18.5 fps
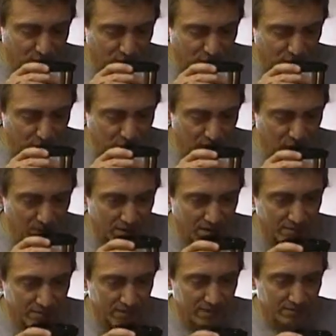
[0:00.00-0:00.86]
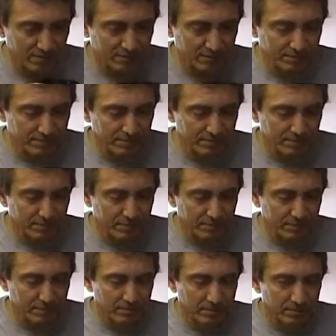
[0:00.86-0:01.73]
is a very good
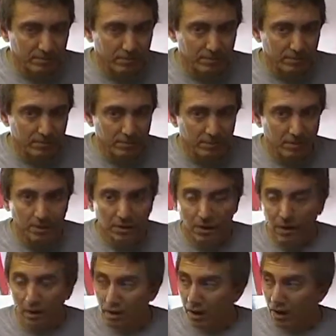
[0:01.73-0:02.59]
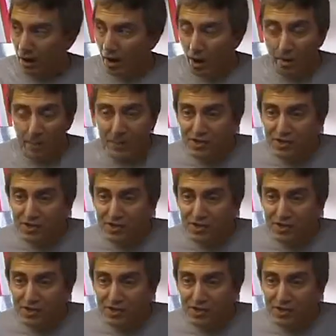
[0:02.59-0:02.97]
treatment for Ebola.